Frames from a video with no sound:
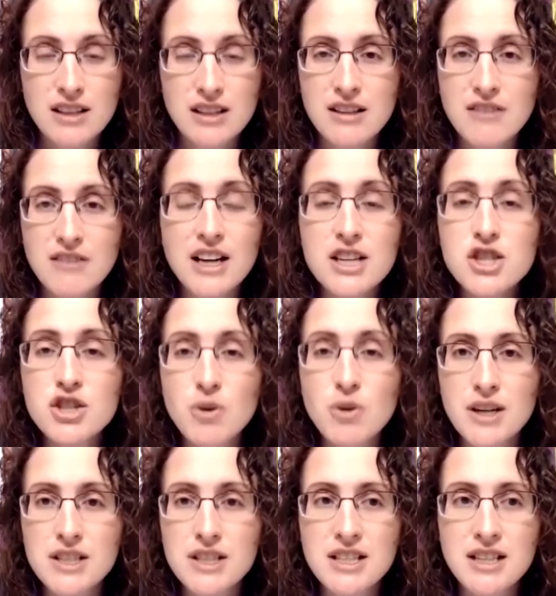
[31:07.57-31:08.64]
They're very
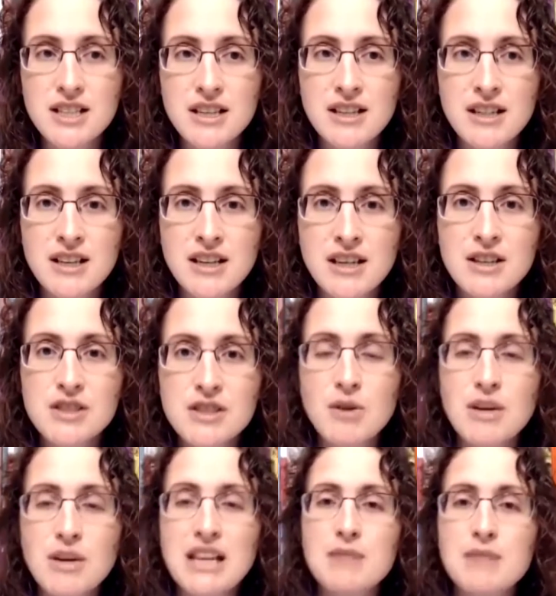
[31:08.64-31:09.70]
short. So
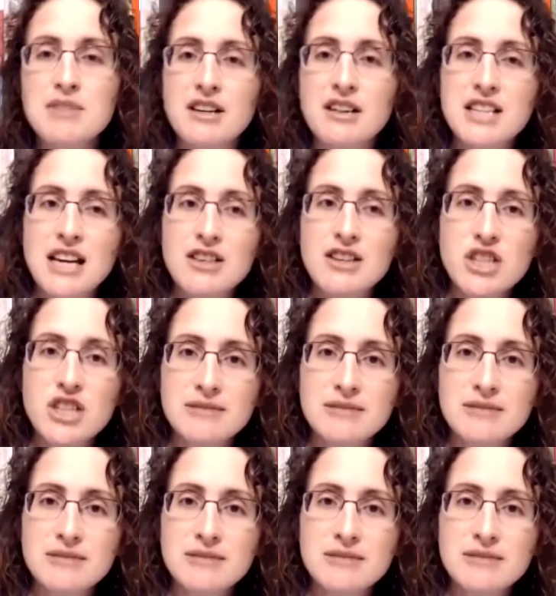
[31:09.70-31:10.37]
it keeps their attention.